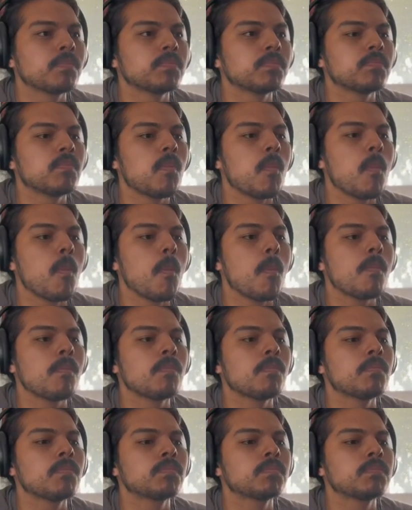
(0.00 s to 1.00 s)
Something's
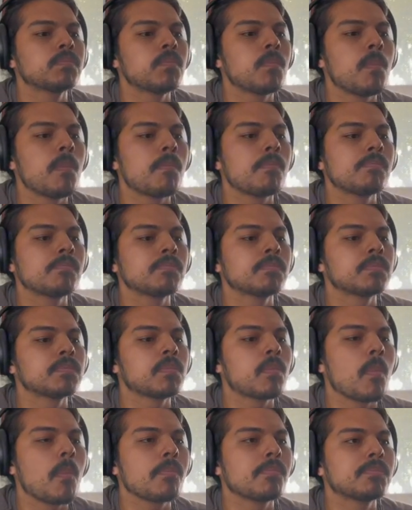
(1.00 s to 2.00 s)
wrong when a kid
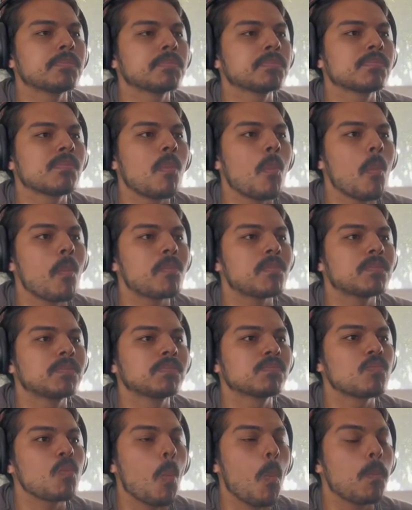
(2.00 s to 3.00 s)
won't spend time with
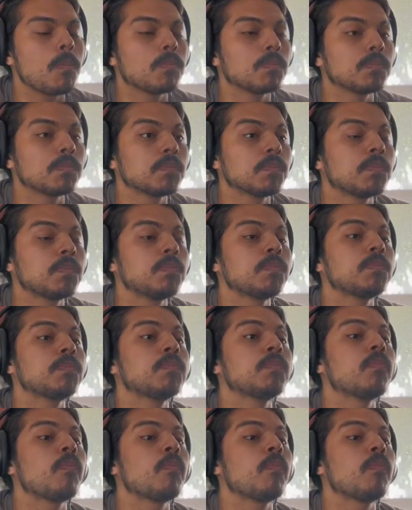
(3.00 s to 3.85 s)
his parents. Mm.